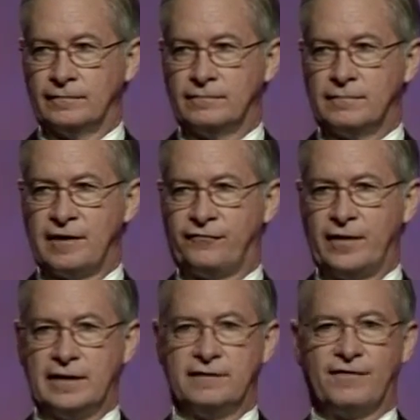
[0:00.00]
my
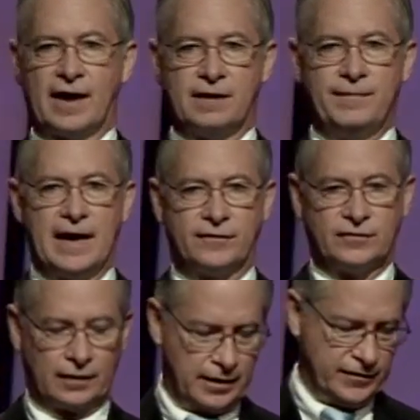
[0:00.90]
friend invited me out
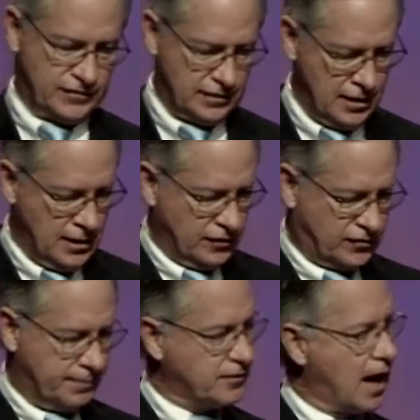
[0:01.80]
to lunch, and
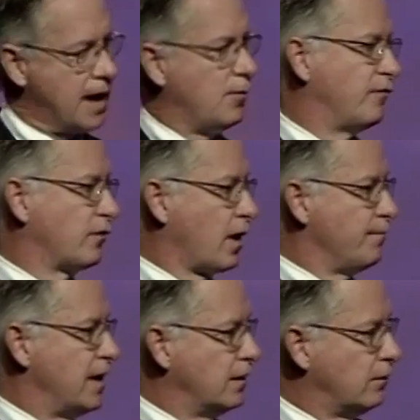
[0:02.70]
sometime over our
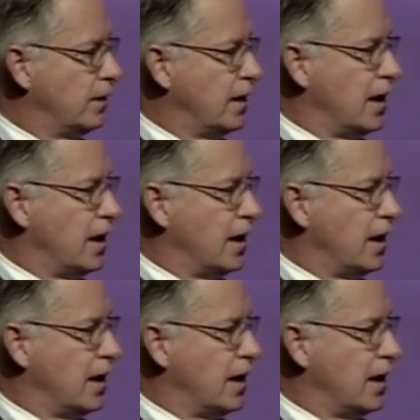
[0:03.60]
meal,